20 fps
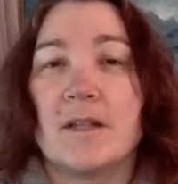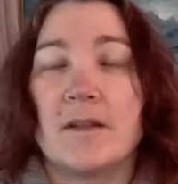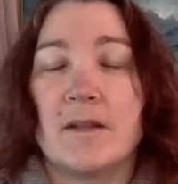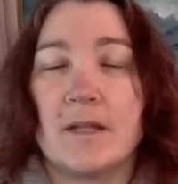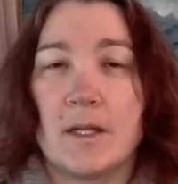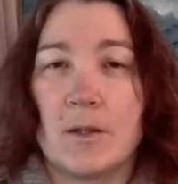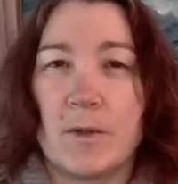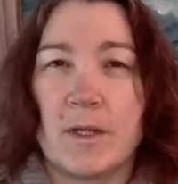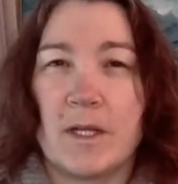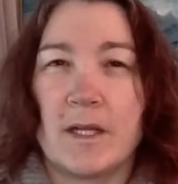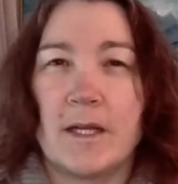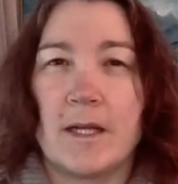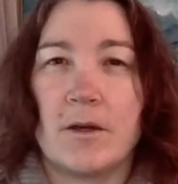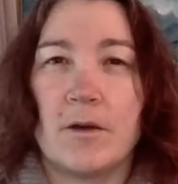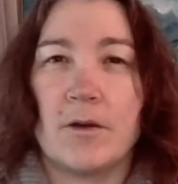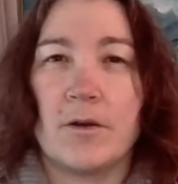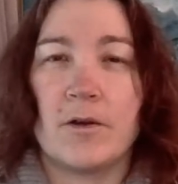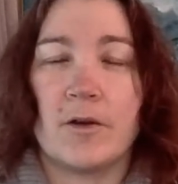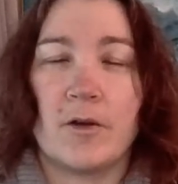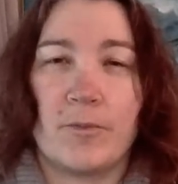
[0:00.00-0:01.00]
And then we click
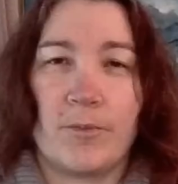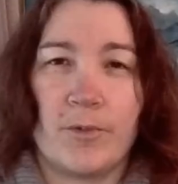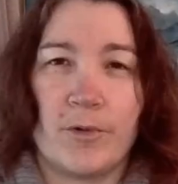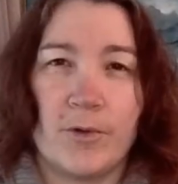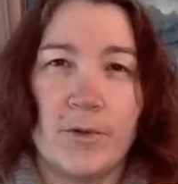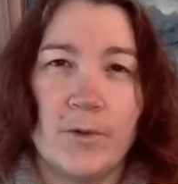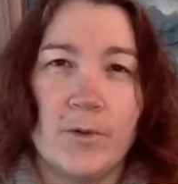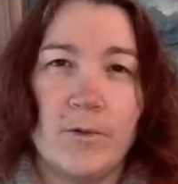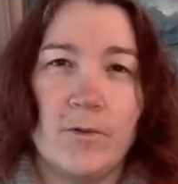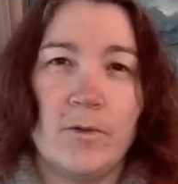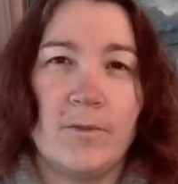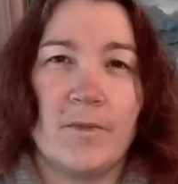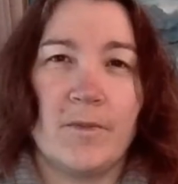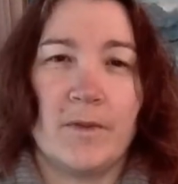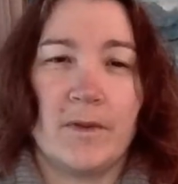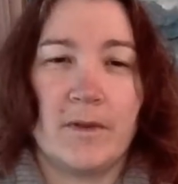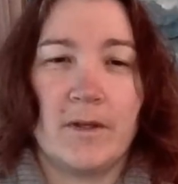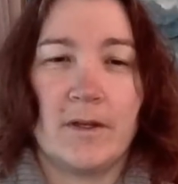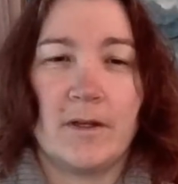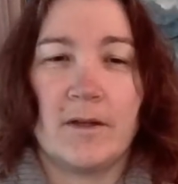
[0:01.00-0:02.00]
on approve,
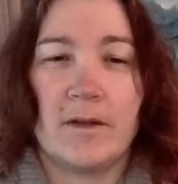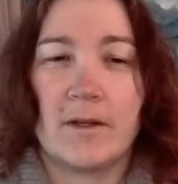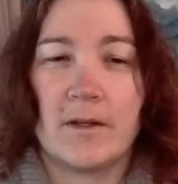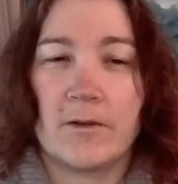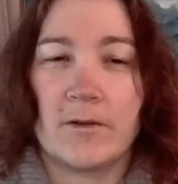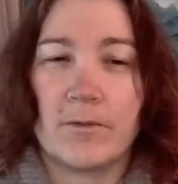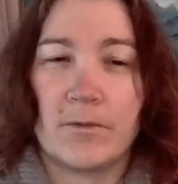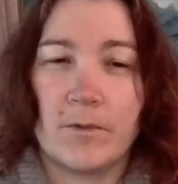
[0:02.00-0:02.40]
the